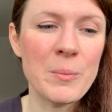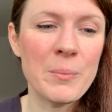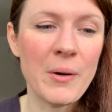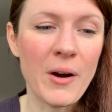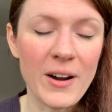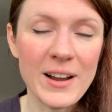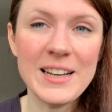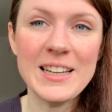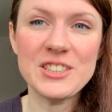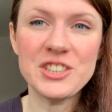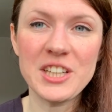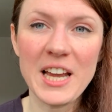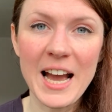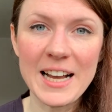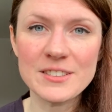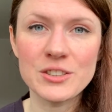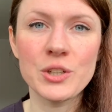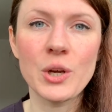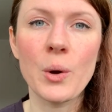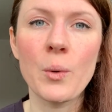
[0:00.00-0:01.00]
But I literally
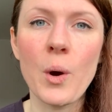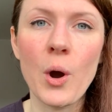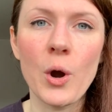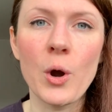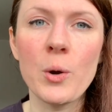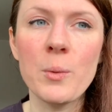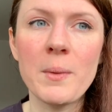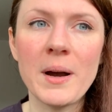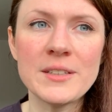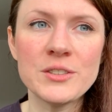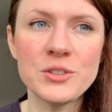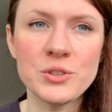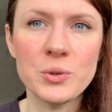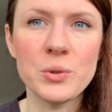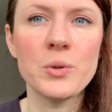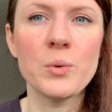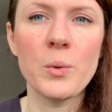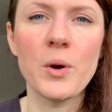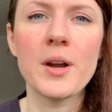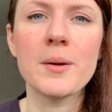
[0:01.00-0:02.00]
had to go home and do
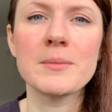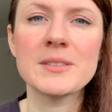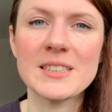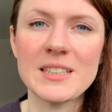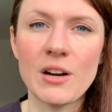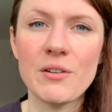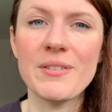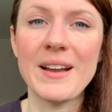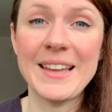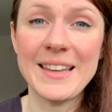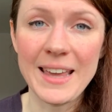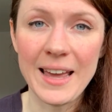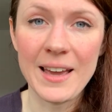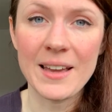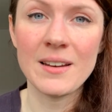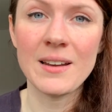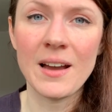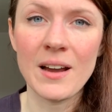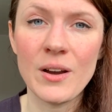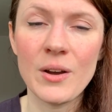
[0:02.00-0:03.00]
the work myself
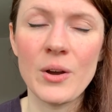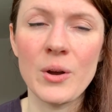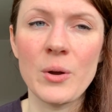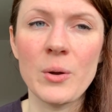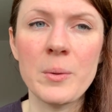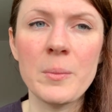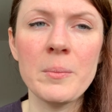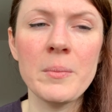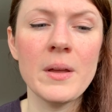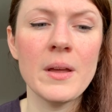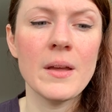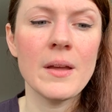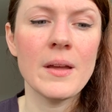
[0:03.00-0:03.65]
again at home